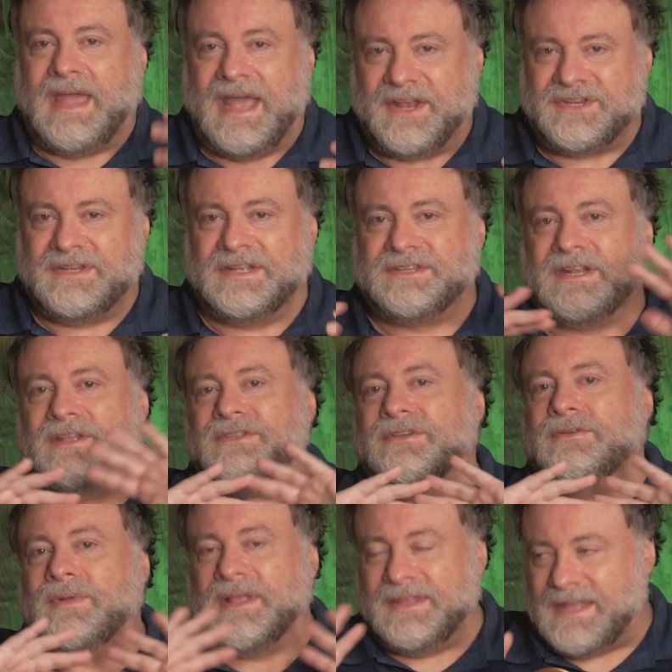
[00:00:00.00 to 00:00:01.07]
a reaction, it's going to
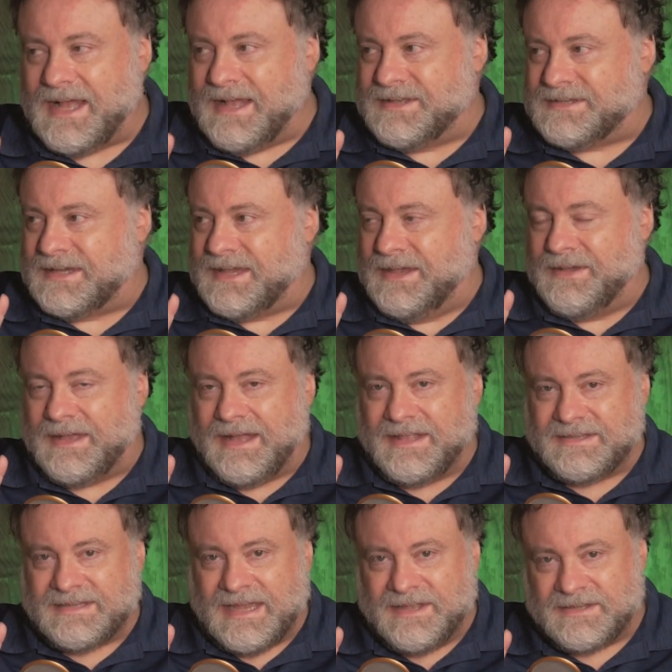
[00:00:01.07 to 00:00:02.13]
do what it does. Like you
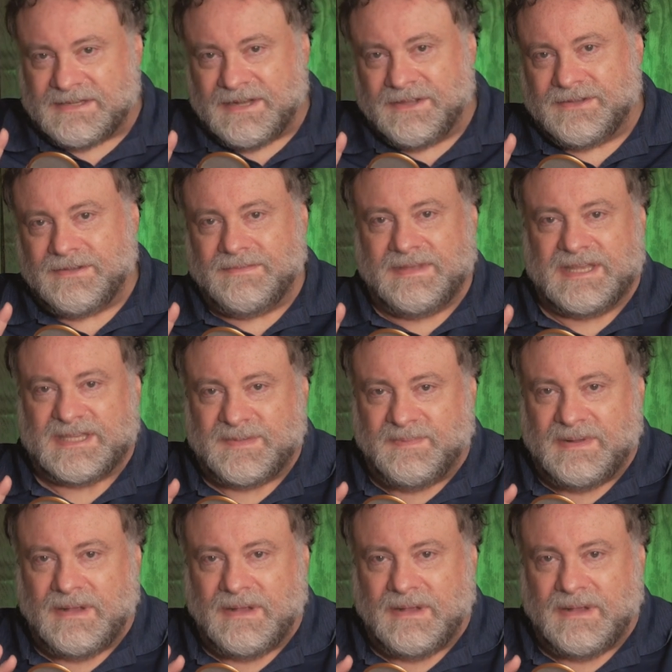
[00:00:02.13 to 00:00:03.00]
can't say it's going to do this,